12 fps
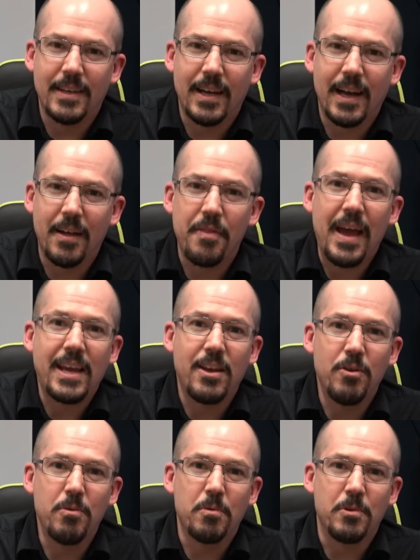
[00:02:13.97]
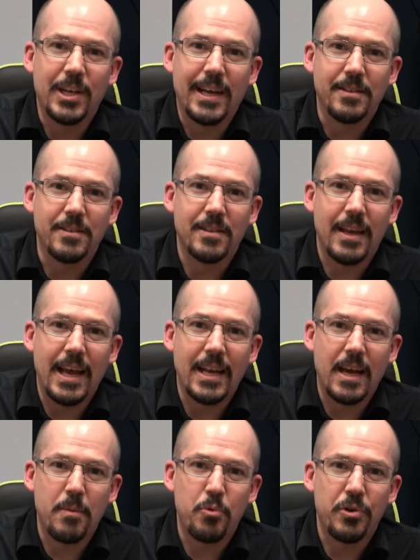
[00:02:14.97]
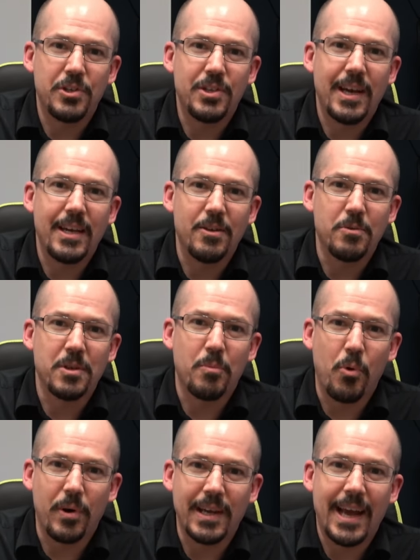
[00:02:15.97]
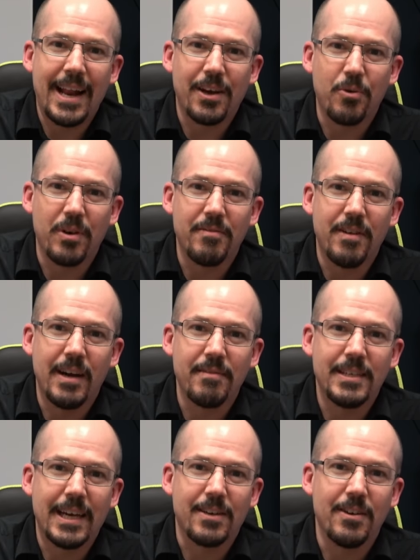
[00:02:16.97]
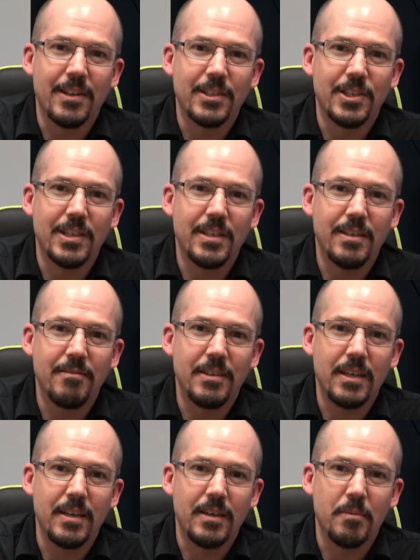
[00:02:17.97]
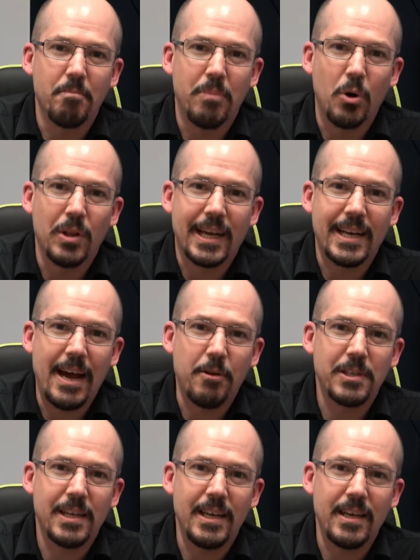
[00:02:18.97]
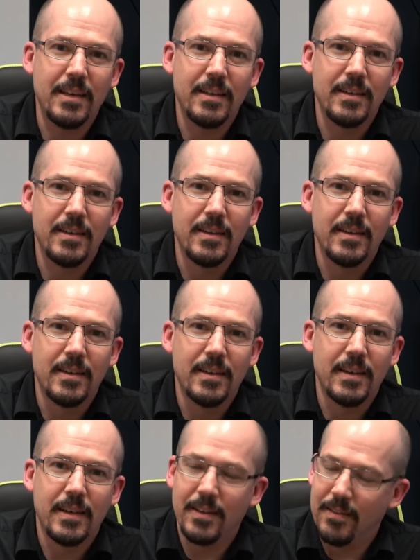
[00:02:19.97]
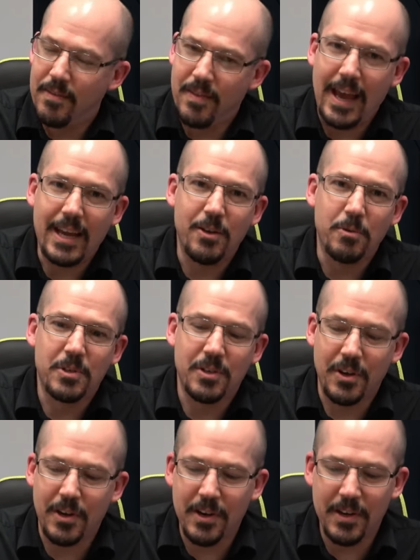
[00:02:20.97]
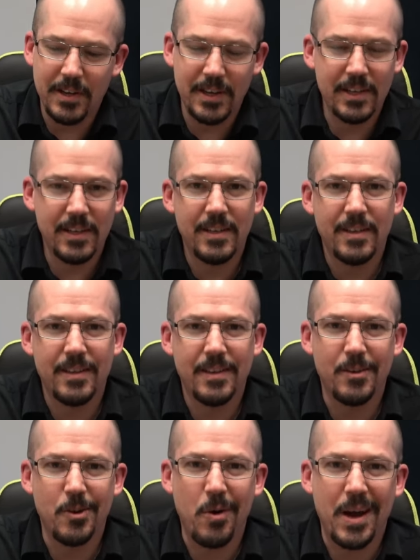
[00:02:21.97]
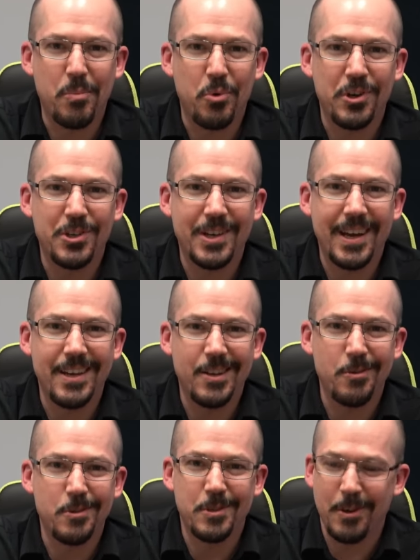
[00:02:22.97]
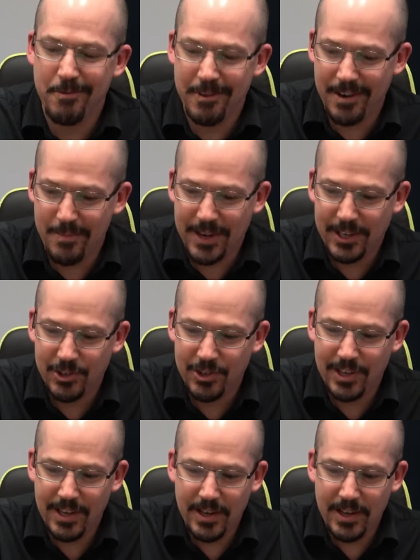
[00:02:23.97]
uh, thank you, Jens, and I appreciate you supporting Category 5 Technology TV. Bo Lechnowski, thank you, sir. You know I appreciate you so very much.